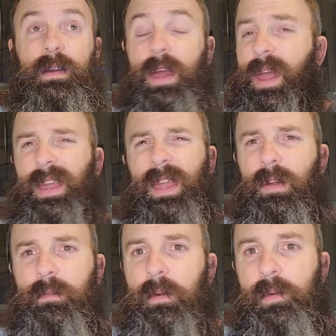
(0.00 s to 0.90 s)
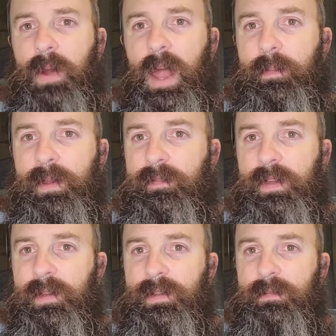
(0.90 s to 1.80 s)
I can't remember what happened if
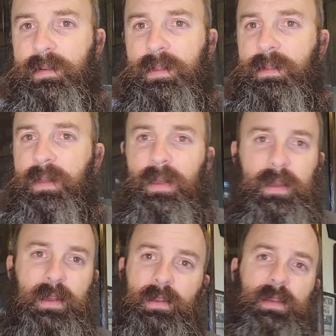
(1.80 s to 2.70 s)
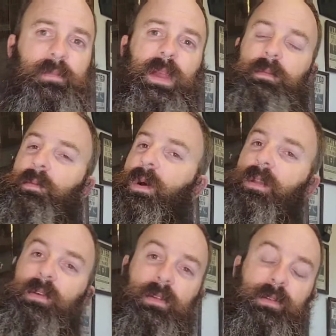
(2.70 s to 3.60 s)
you used them, but you pick up the
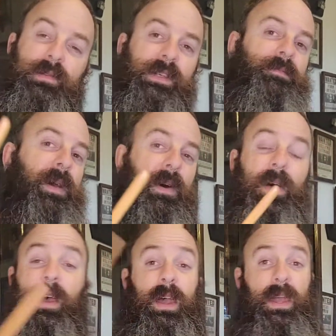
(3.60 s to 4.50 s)
wand and go to do a spell.